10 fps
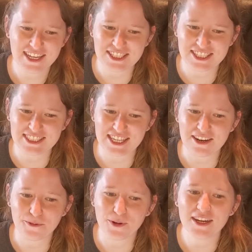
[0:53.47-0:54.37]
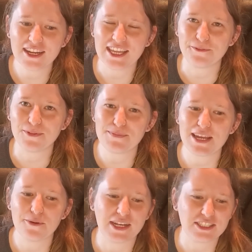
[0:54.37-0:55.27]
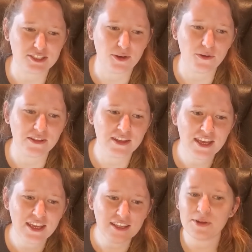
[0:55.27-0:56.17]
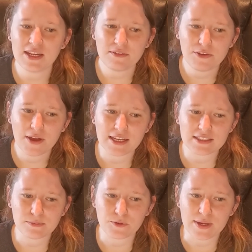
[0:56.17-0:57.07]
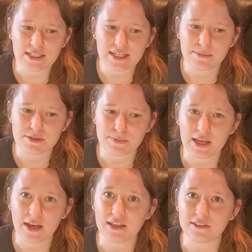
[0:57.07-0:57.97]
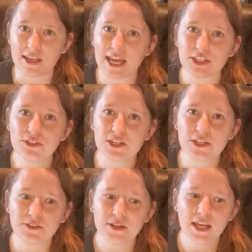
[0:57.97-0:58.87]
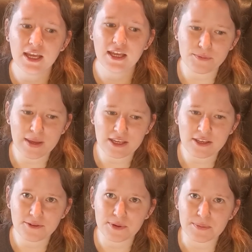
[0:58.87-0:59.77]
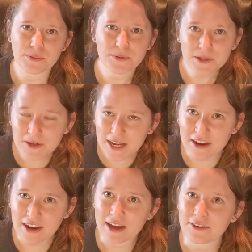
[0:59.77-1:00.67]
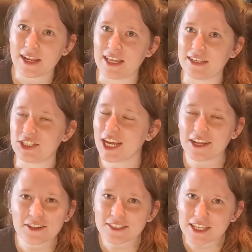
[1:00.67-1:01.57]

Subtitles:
It just didn't work, and it ripped out my soul. I want to give you guys some quick tips because, as you know, it will make you want to pull your hair out and check